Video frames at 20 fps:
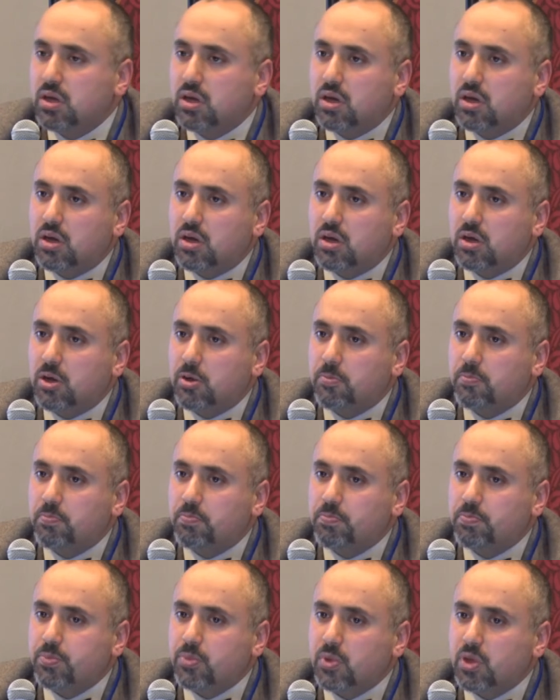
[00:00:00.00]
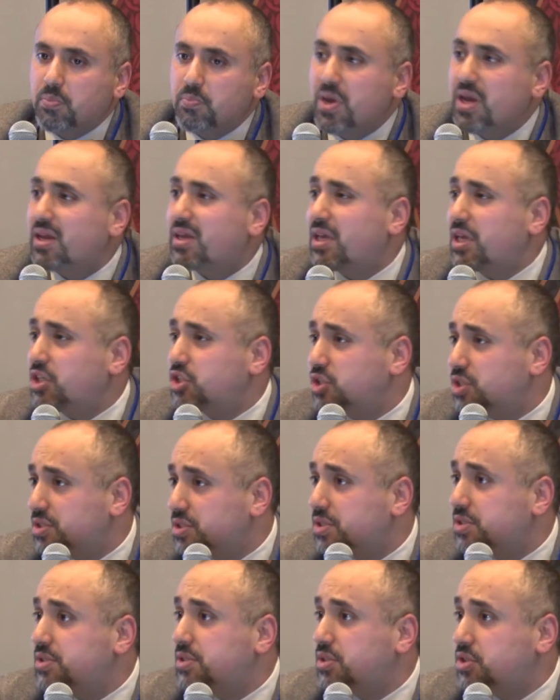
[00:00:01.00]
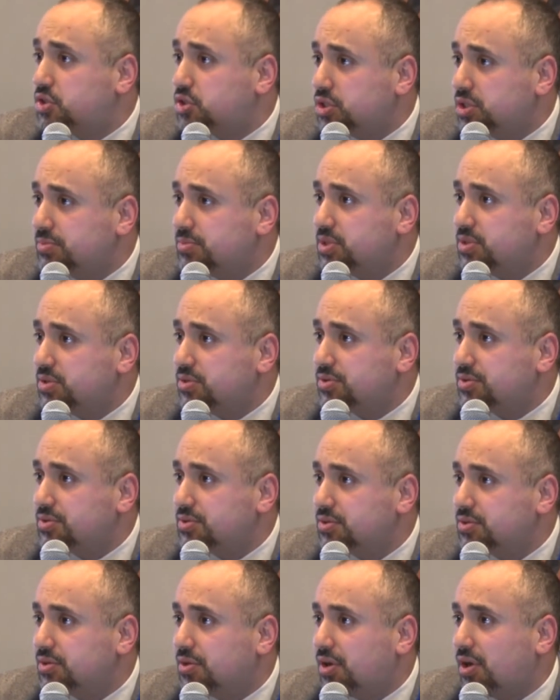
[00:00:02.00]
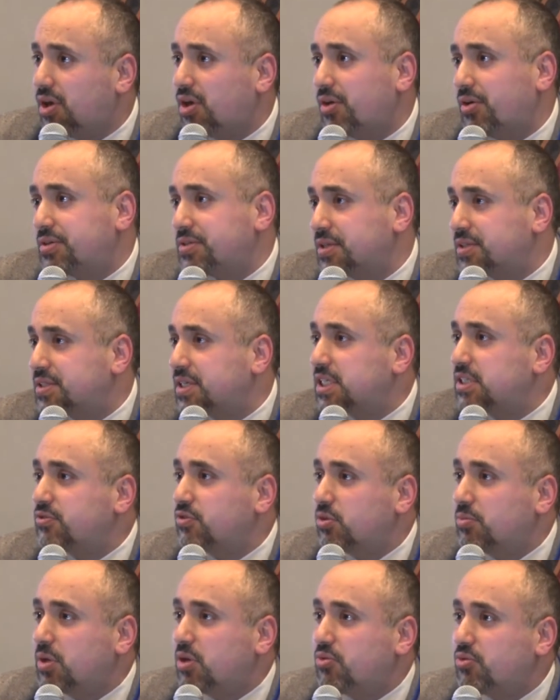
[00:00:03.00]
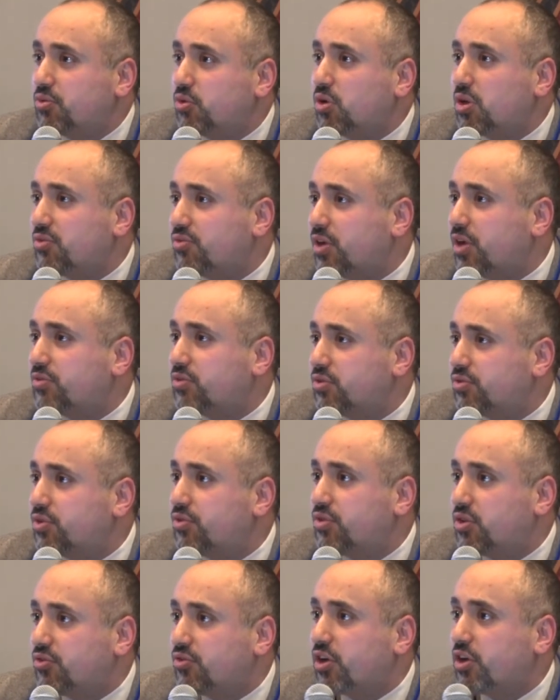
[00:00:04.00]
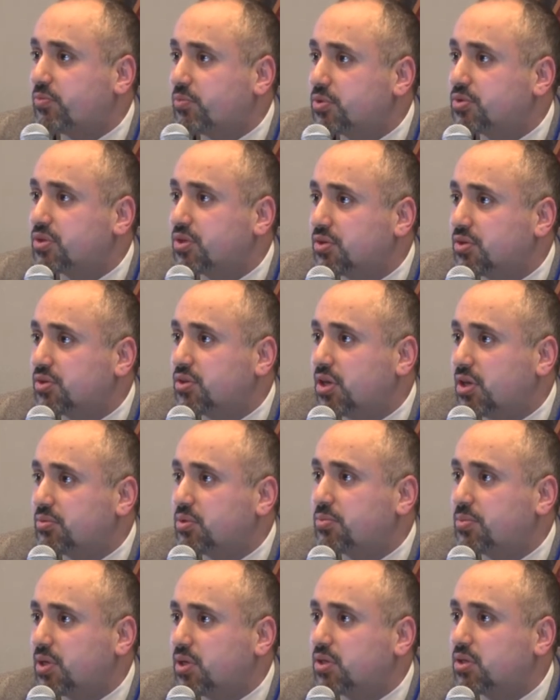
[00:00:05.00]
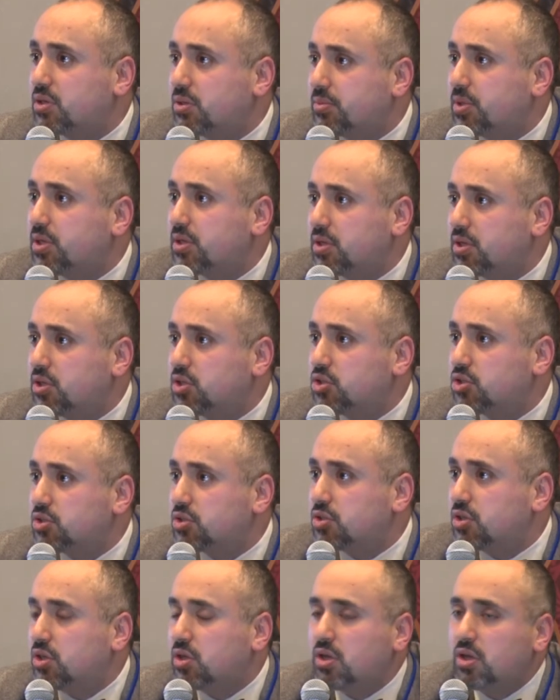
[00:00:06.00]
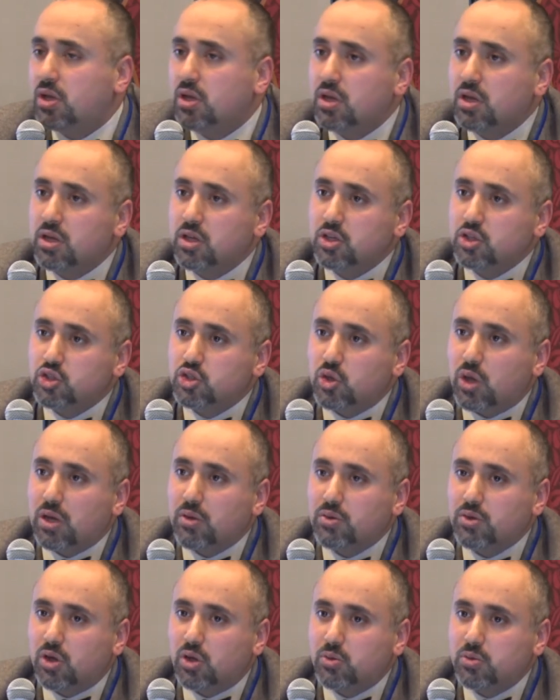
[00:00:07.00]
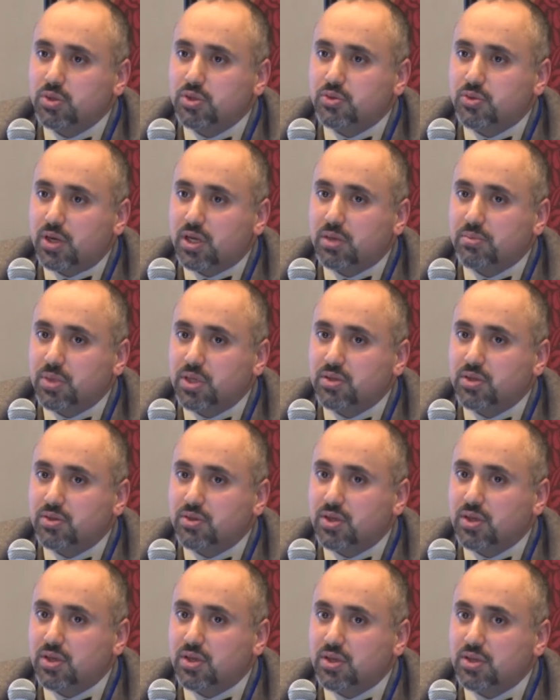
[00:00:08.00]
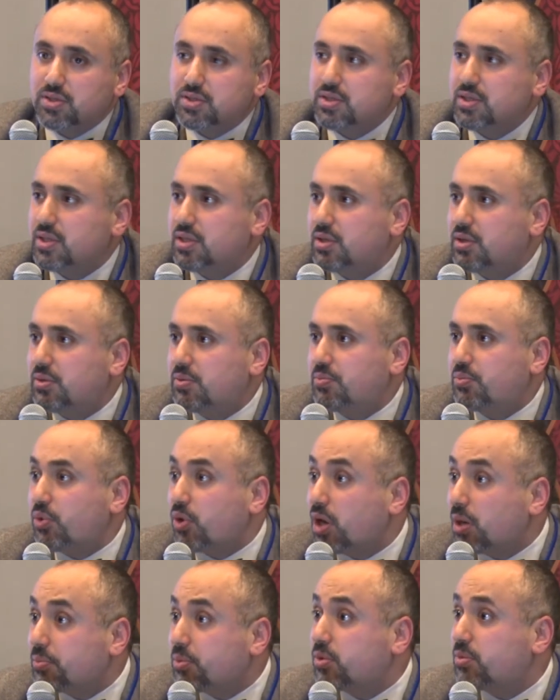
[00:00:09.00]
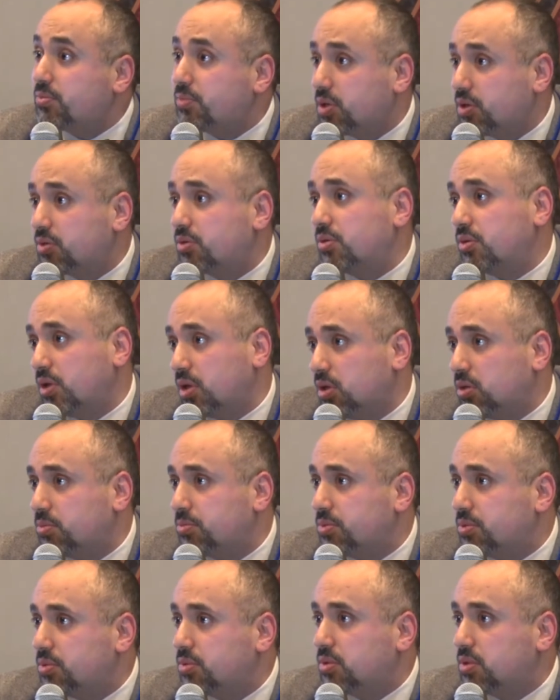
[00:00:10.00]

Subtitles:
time. Medication-assisted treatments are successful about 45 to 55% of the time, depending on the medication. So I would always recommend that they seek proper medical help